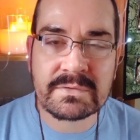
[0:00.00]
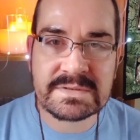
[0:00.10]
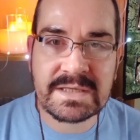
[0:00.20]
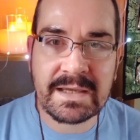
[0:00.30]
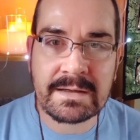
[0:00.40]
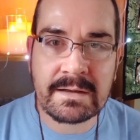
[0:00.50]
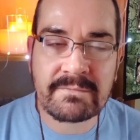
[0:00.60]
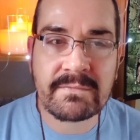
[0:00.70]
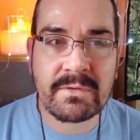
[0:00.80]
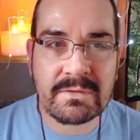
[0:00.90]
skin. If
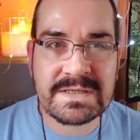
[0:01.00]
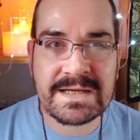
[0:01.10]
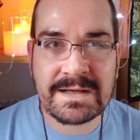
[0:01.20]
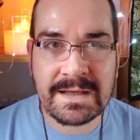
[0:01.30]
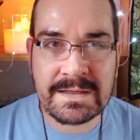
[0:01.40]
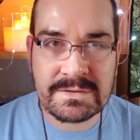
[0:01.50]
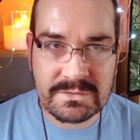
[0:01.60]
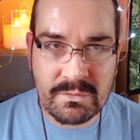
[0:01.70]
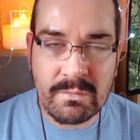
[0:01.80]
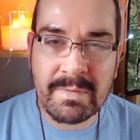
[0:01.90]
you've got teenage
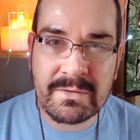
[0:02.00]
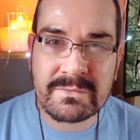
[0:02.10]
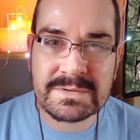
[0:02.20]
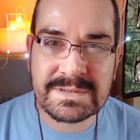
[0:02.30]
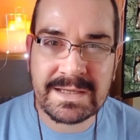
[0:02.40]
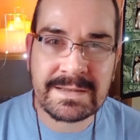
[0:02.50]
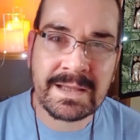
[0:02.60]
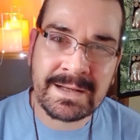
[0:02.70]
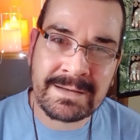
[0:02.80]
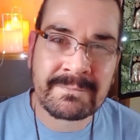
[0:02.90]
hormonal skin,
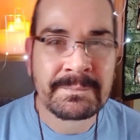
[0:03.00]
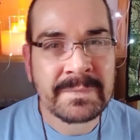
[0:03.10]
then